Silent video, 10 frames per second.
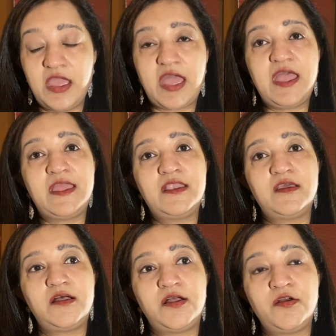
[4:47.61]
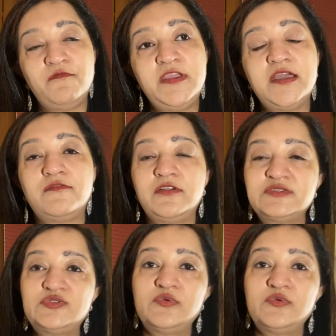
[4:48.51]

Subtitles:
And we have also